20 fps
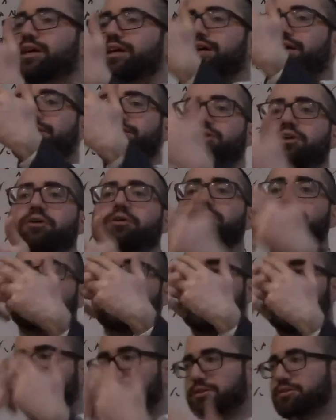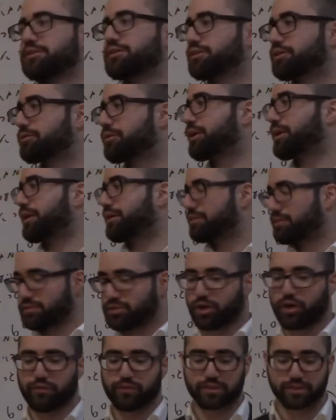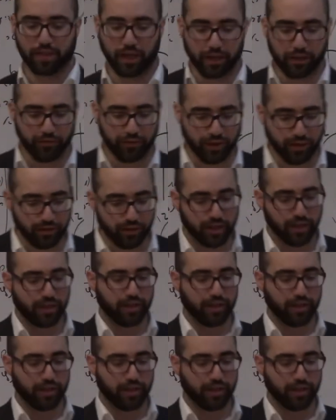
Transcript: it's going to disintegrate and dissolve inside of there,